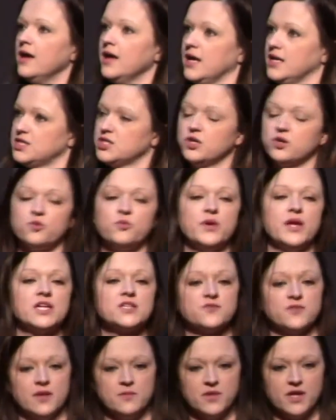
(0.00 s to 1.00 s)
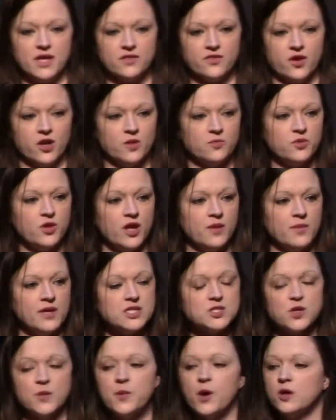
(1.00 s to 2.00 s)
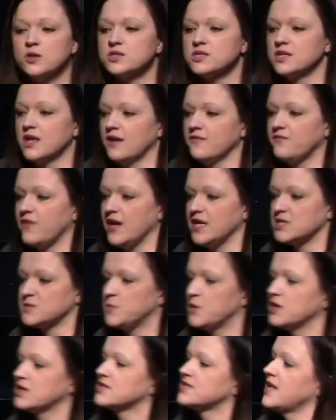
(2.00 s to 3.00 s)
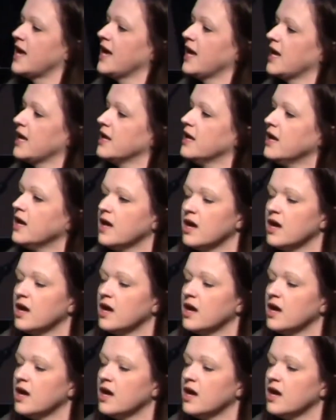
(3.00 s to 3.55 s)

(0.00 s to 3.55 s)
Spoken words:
it took weeks for them to get their unemployment. So I posted on Facebook saying,